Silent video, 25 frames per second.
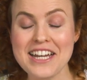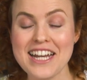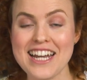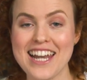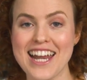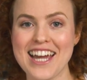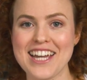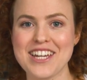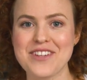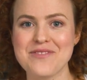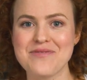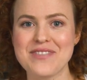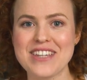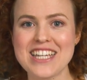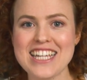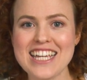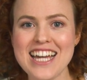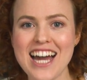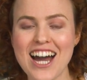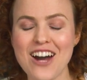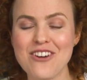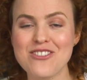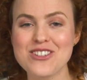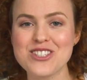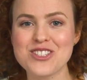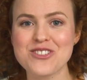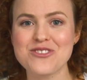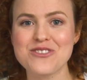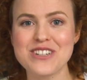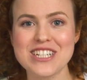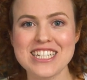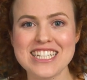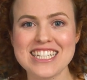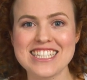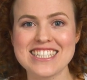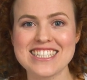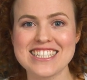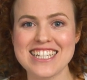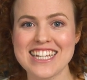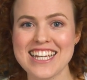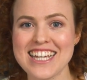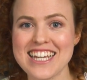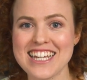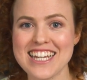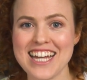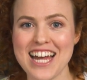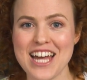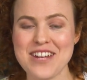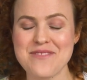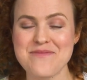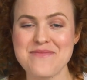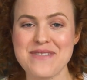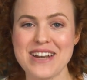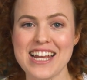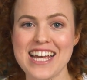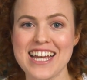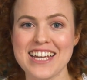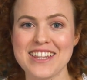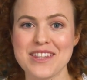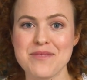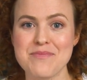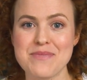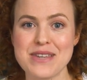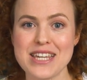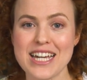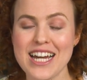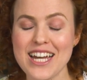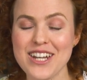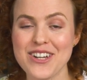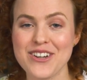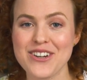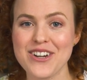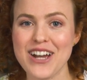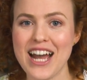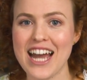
Like me, I was already singing and playing the piano,